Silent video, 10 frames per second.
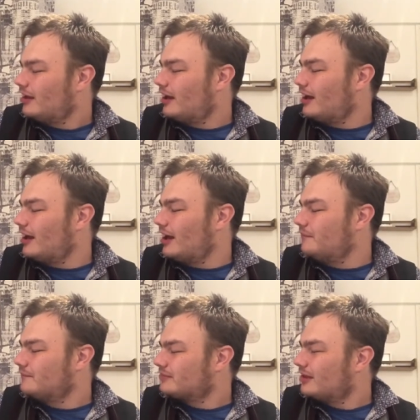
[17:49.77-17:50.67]

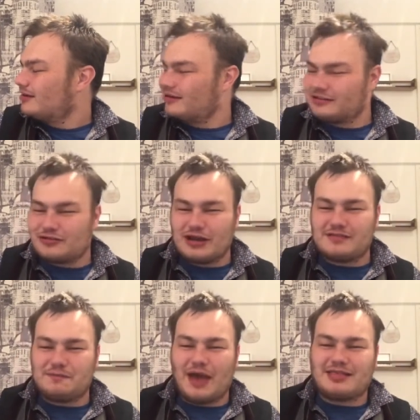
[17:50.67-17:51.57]
There's a
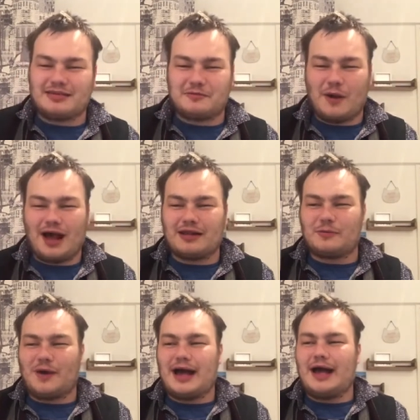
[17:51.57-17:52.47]
great bit as well
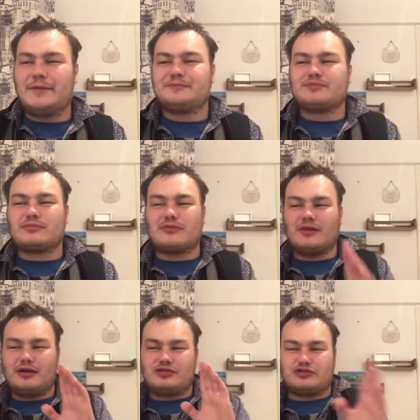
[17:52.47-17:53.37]
where
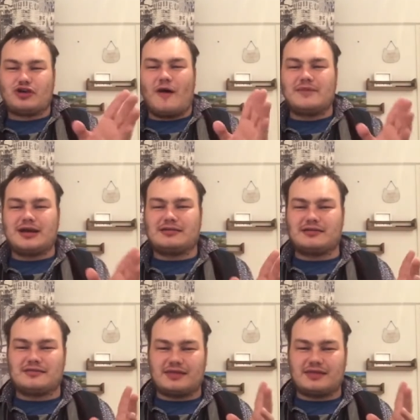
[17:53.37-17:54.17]
the Dominators